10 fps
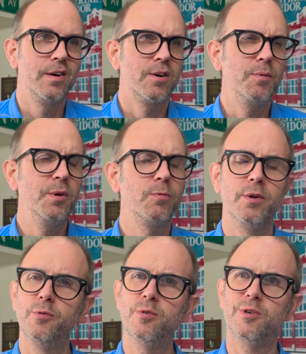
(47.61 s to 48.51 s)
Urban
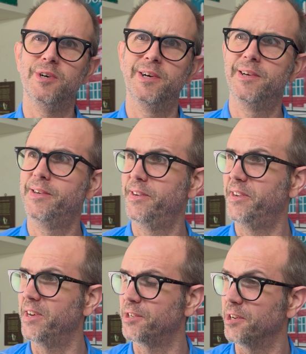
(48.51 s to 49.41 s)
Renewal
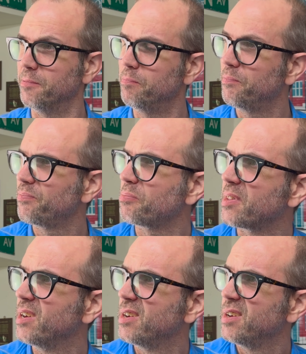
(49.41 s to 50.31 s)
Edition.
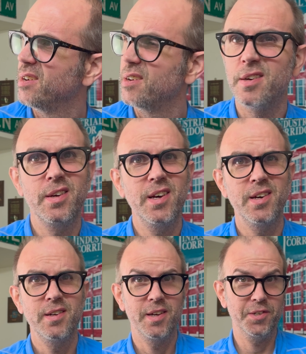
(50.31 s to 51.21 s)

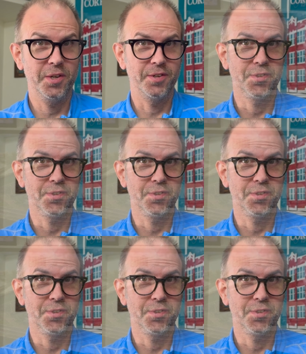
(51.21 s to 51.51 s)
Yeah, as you can